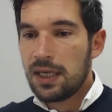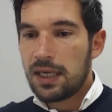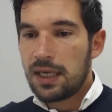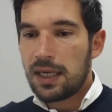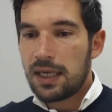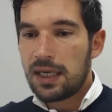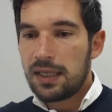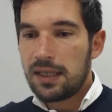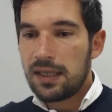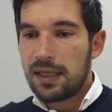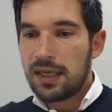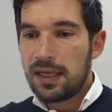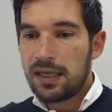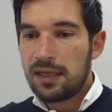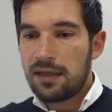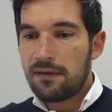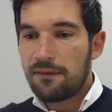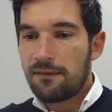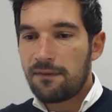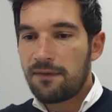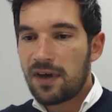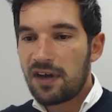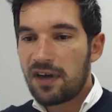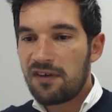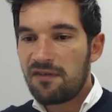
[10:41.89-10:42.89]
and then
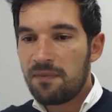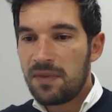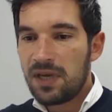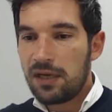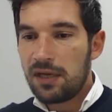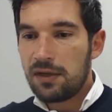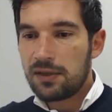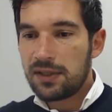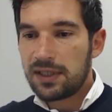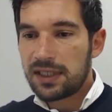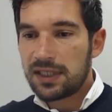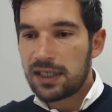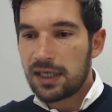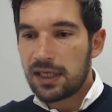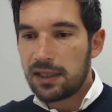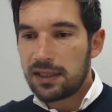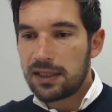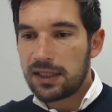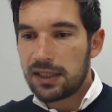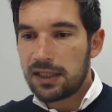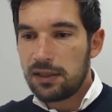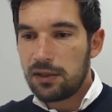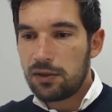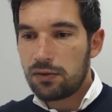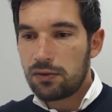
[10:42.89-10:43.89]
5 million cells
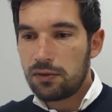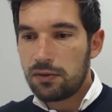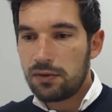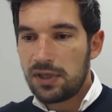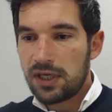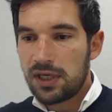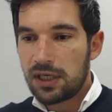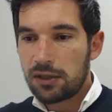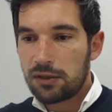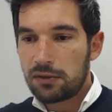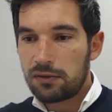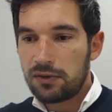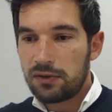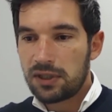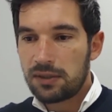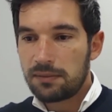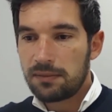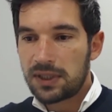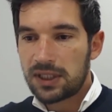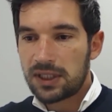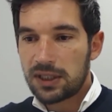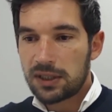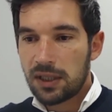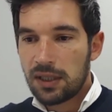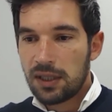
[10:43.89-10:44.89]
into the
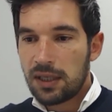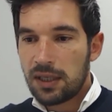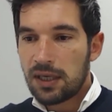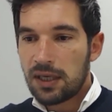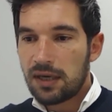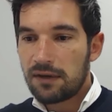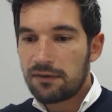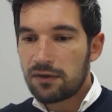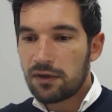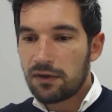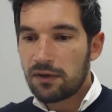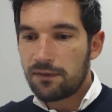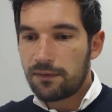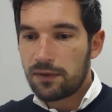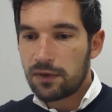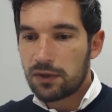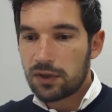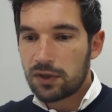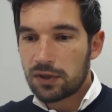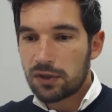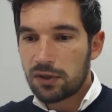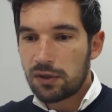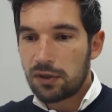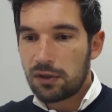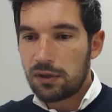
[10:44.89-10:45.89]
aneurysms after
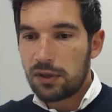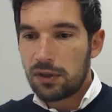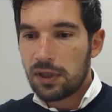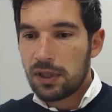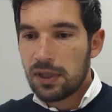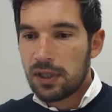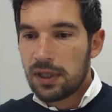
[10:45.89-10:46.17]
first coil.